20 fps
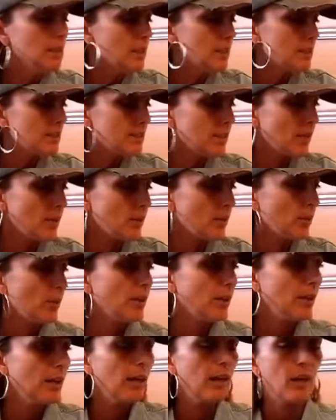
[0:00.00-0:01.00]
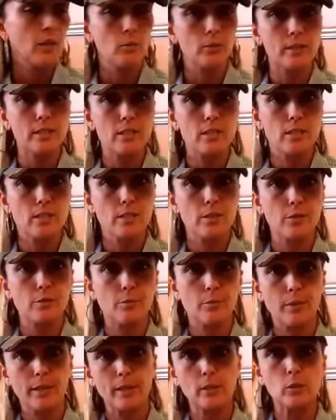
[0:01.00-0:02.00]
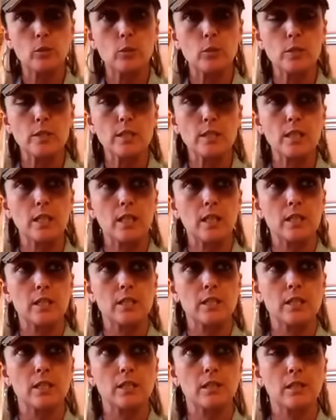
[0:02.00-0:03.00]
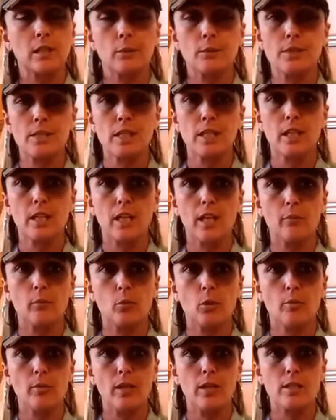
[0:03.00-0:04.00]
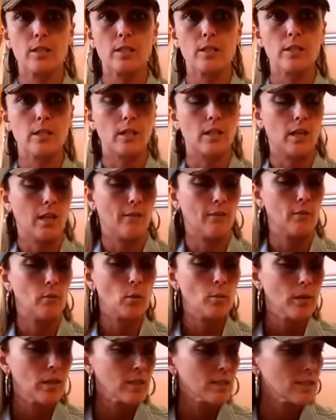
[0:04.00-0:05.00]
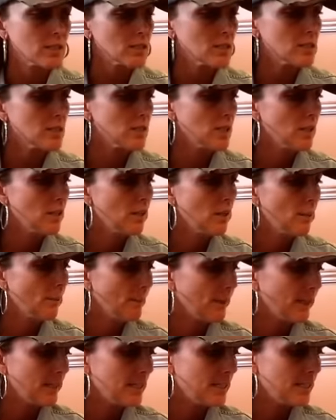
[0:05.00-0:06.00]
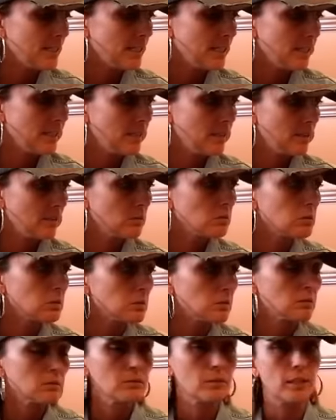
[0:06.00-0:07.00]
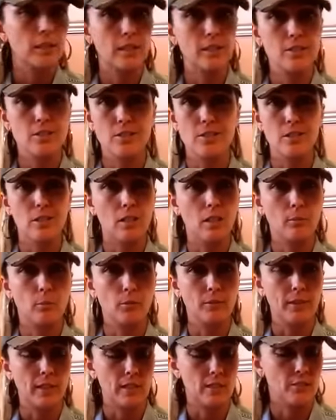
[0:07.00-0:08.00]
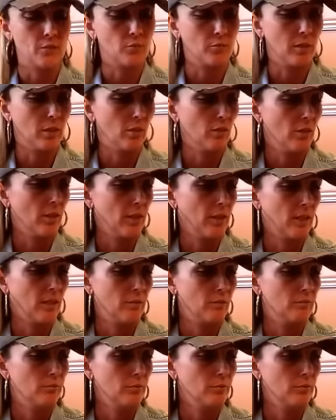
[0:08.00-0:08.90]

so I went to Michael's and I was going to get a couple more boxes. I didn't have any more boxes, but I did get just a couple things from there. Like, I,